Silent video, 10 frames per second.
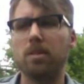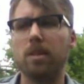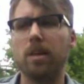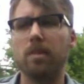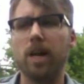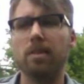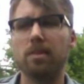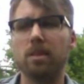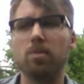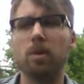to have
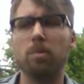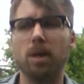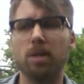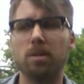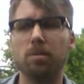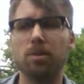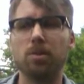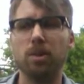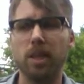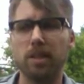access when possible
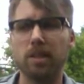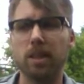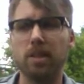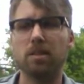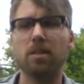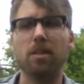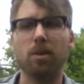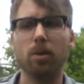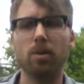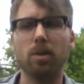to an education in
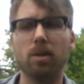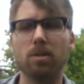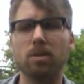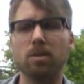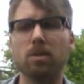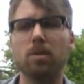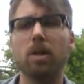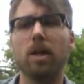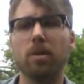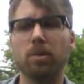their own culture
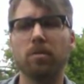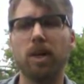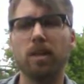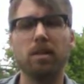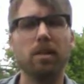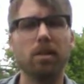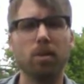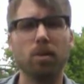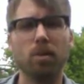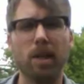and provided in their
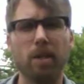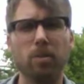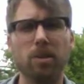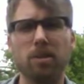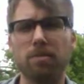own language.